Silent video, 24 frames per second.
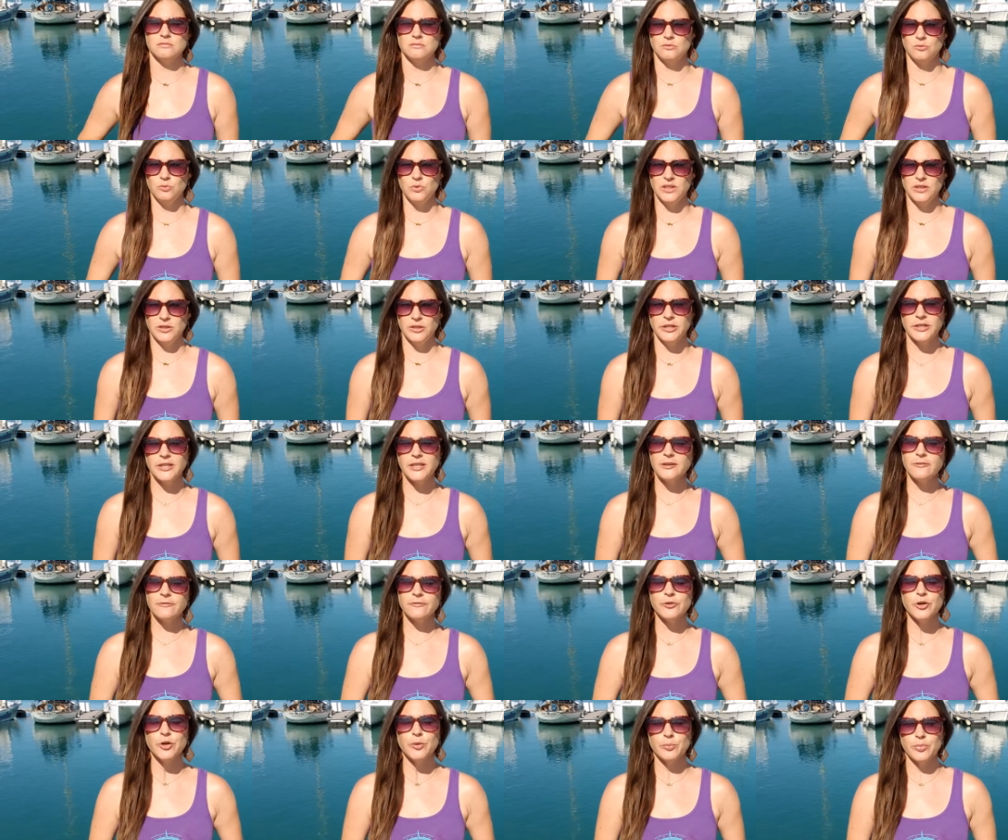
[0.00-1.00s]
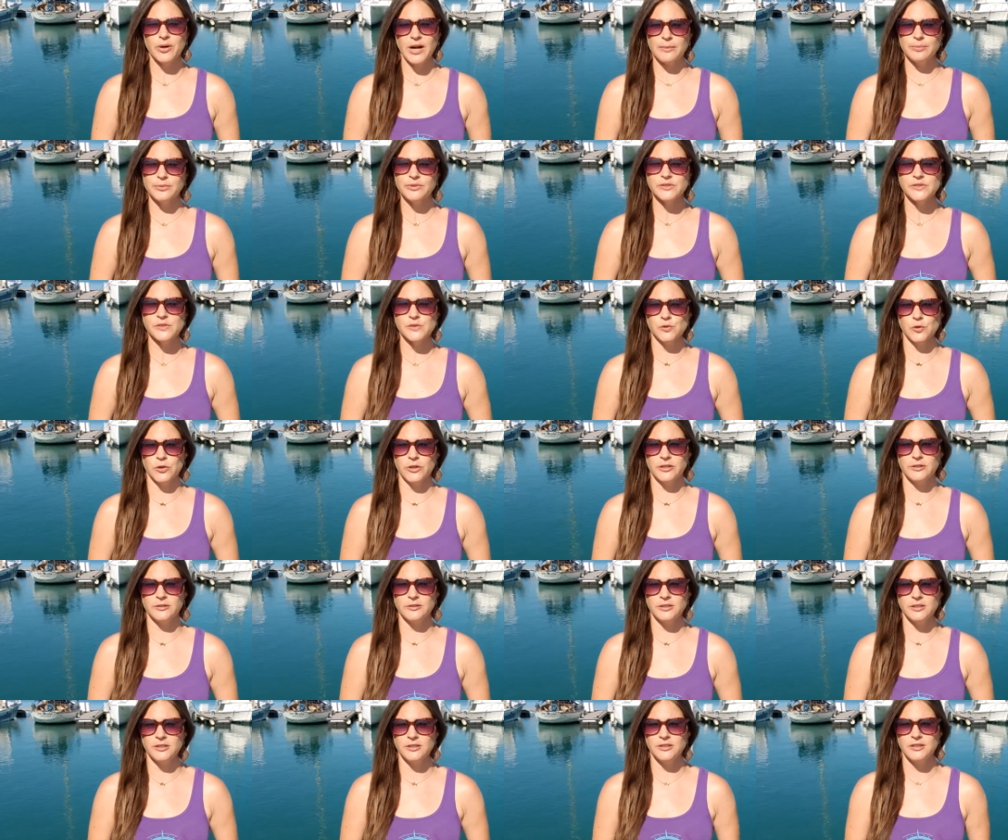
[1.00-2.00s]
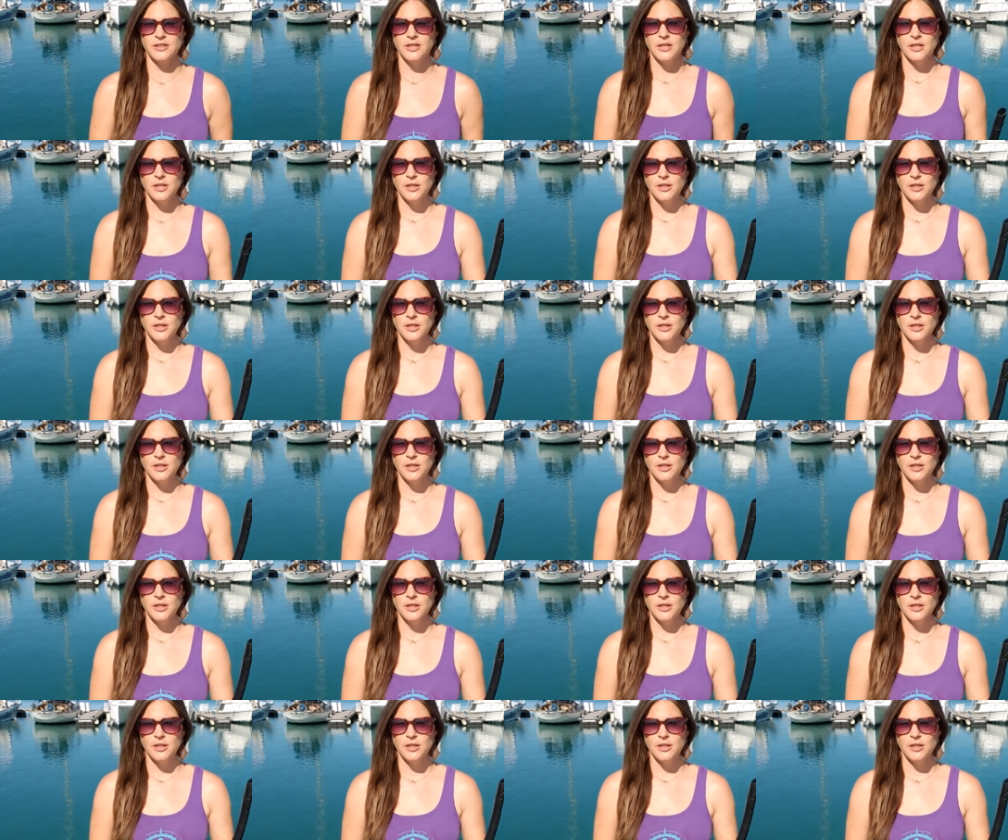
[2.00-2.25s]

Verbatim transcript: When looking for a proper snorkel,